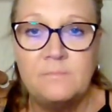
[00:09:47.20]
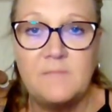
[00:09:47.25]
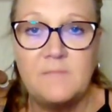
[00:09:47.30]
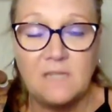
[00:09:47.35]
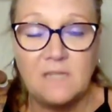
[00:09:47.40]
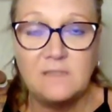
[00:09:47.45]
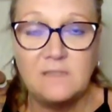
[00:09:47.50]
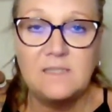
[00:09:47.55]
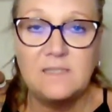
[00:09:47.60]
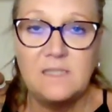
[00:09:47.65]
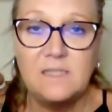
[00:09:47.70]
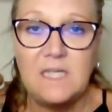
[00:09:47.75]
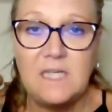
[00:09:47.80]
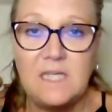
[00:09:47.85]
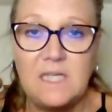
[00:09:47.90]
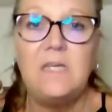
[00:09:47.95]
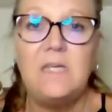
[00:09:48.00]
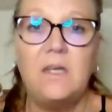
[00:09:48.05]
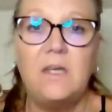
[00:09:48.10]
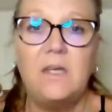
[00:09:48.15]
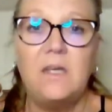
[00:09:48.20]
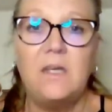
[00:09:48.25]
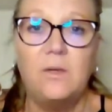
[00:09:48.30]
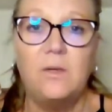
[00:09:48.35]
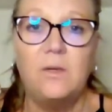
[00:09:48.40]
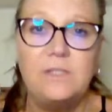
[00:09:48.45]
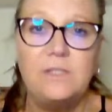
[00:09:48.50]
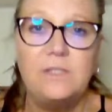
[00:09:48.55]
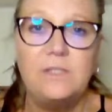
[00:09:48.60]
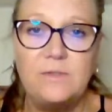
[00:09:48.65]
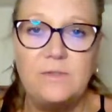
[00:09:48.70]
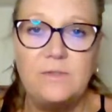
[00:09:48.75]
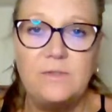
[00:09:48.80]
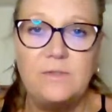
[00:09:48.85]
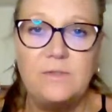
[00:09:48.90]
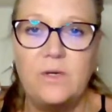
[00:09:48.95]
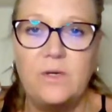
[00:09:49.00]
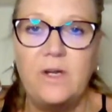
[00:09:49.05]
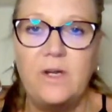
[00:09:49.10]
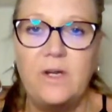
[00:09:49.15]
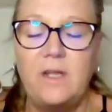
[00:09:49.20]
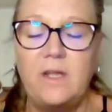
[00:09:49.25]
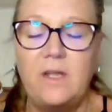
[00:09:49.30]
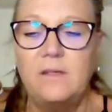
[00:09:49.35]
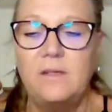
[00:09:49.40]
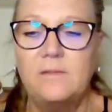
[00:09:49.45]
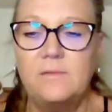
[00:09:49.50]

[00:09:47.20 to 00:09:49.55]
That's the original story.